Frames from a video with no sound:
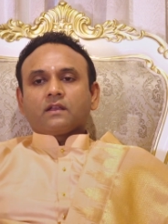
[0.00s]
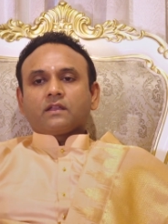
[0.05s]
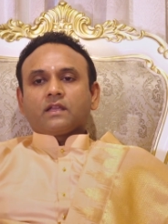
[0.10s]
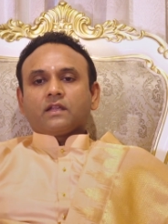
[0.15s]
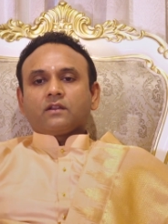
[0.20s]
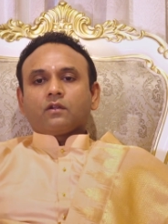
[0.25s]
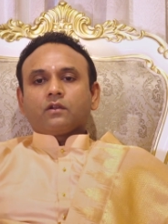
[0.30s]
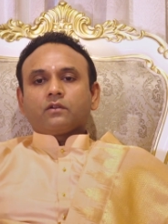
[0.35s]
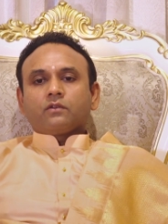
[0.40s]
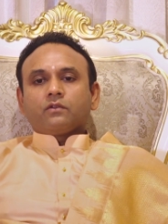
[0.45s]

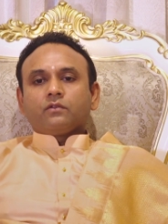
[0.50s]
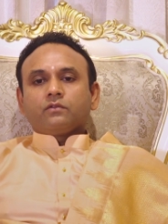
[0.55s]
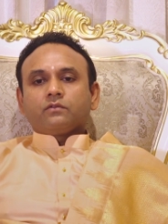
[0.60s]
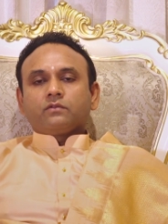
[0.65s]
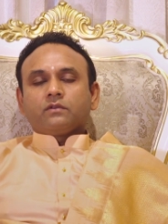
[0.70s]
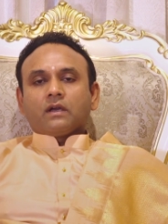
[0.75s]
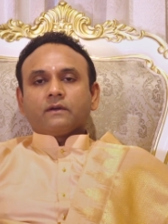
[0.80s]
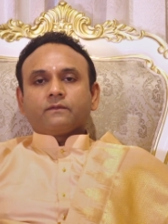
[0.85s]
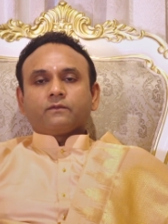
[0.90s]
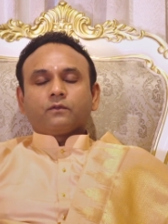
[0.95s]
cannot
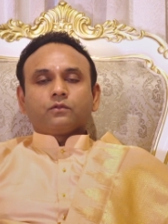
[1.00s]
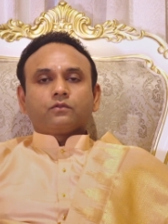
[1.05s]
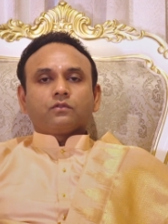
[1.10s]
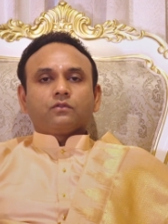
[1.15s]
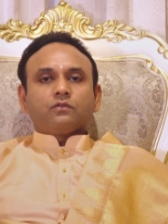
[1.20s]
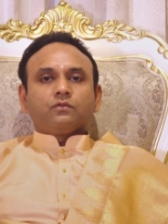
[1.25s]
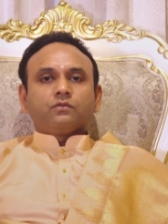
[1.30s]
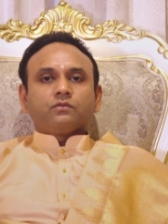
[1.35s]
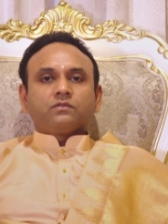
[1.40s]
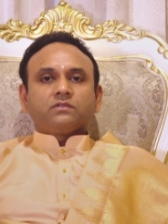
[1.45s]
afford
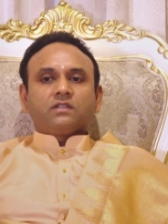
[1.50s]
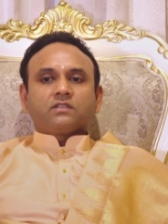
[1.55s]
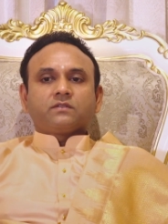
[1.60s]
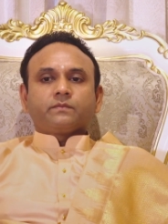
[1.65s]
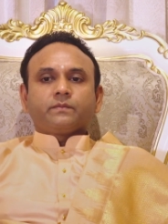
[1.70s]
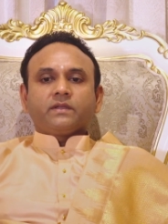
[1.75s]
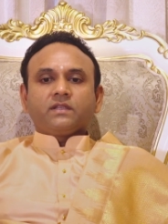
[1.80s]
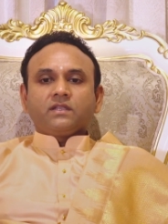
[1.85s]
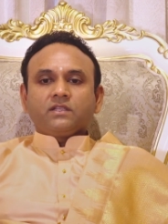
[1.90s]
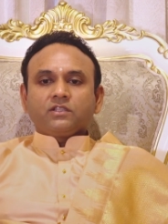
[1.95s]
to lose the
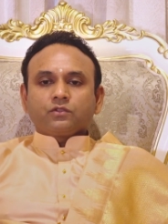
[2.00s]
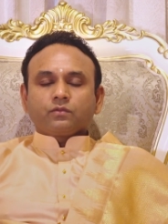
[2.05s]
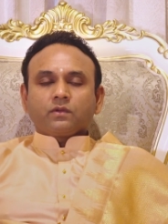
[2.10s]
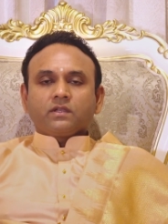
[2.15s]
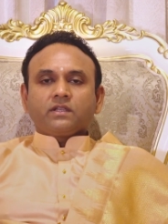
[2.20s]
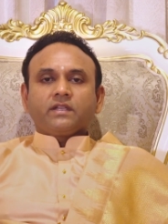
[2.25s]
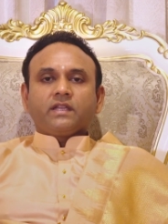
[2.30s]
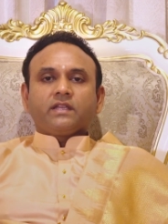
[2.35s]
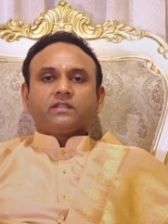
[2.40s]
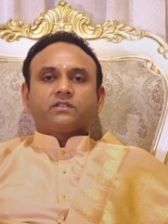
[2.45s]

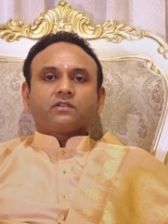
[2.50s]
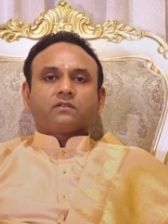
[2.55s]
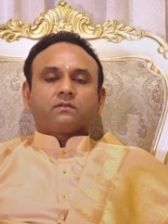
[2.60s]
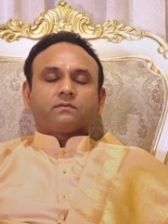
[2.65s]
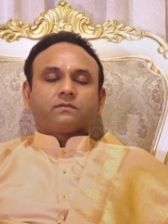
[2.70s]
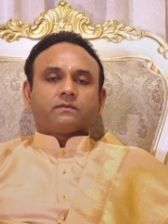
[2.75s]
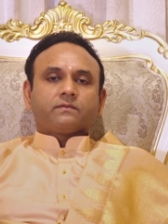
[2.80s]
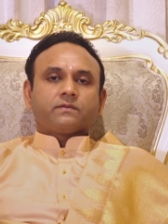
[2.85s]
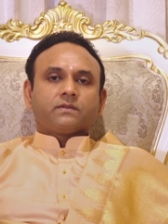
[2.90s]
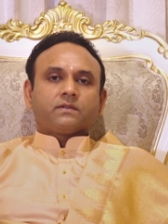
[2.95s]
spiritual nature
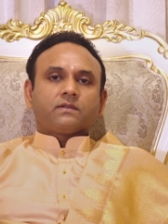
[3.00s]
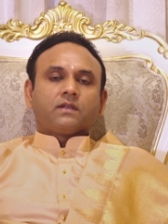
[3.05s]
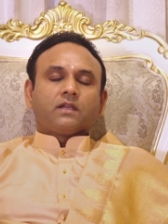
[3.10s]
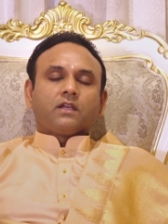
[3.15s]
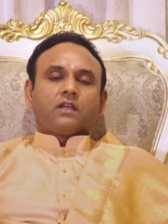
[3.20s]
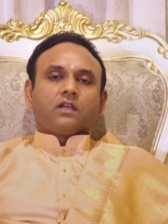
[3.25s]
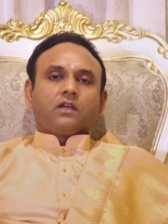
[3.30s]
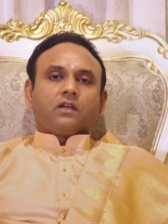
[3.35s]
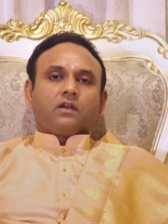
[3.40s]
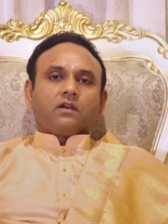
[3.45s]
of
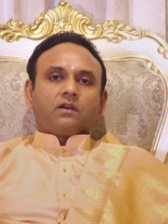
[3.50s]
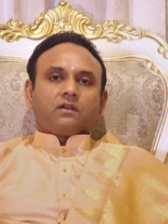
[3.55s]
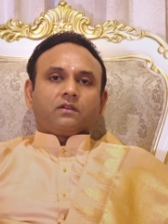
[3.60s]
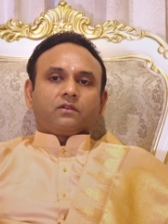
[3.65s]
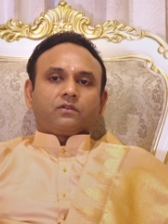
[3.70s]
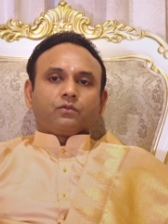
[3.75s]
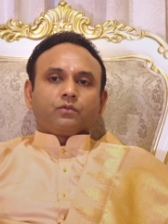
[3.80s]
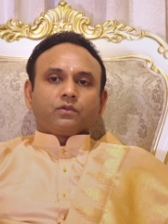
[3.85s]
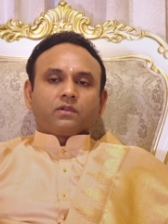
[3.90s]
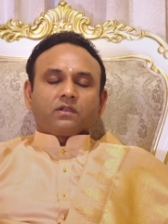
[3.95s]

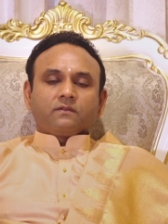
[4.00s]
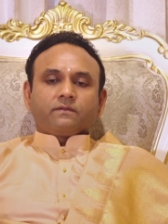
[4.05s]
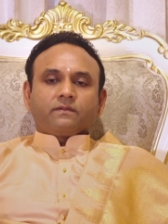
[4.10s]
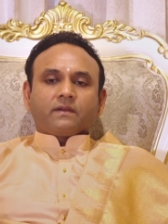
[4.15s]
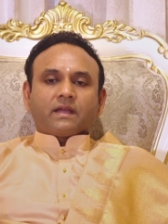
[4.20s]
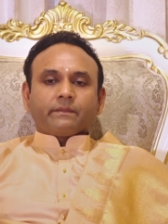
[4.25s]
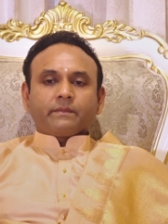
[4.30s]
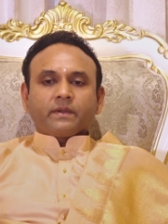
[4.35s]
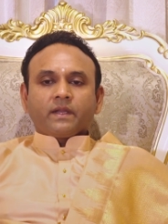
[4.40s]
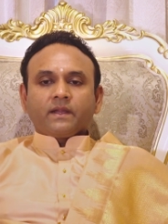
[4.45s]
our rural
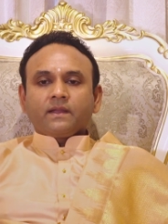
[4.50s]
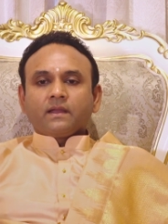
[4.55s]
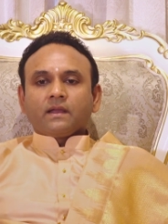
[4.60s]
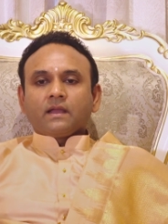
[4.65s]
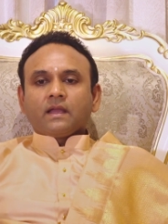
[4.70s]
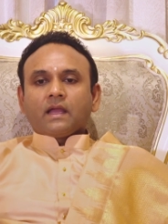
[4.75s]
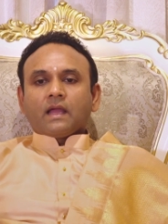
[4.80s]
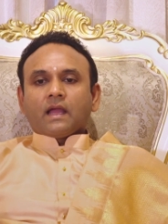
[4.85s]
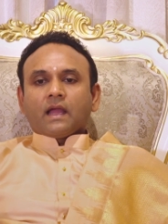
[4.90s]
fabric.